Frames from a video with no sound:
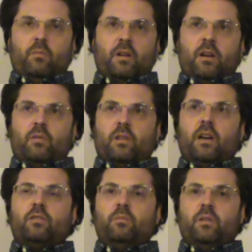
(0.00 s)
but I would
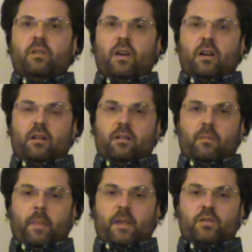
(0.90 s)
like to be there.
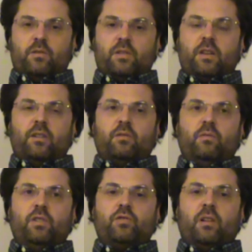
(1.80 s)
So you start to
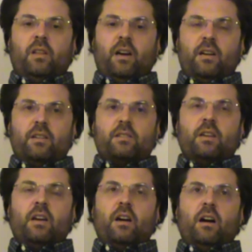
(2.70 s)
visualize,
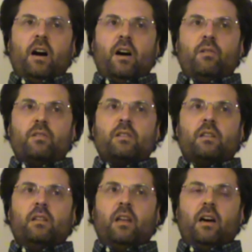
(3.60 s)
how is
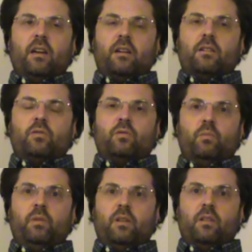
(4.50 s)
it like to
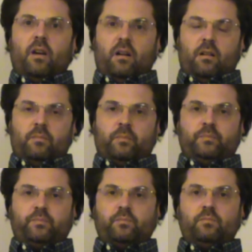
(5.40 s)
be there?
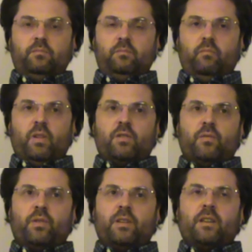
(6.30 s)
So
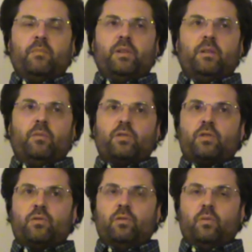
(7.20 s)
for example, in the most
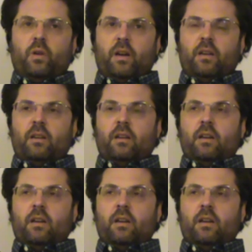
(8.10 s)
crude way,